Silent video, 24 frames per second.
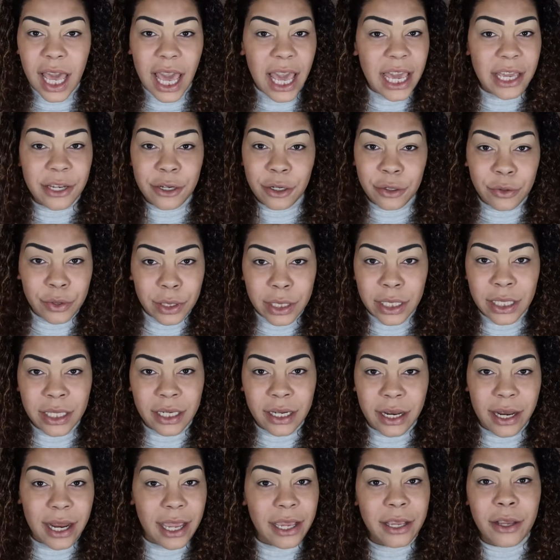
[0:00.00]
I don't
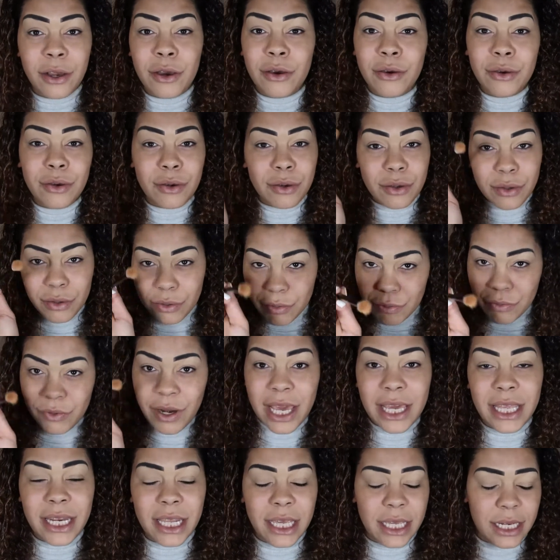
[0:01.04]
either. I go
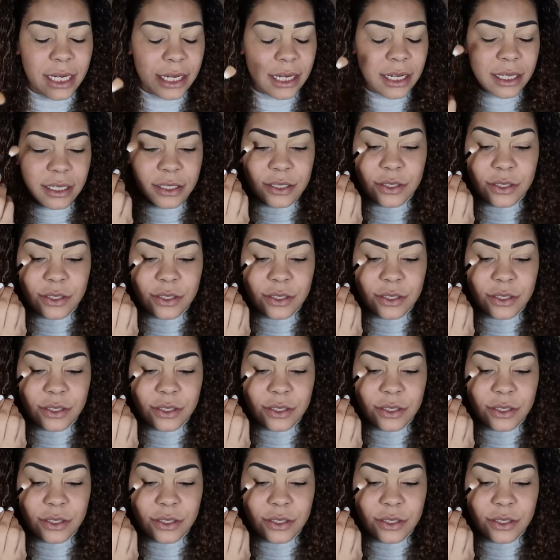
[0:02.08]
right in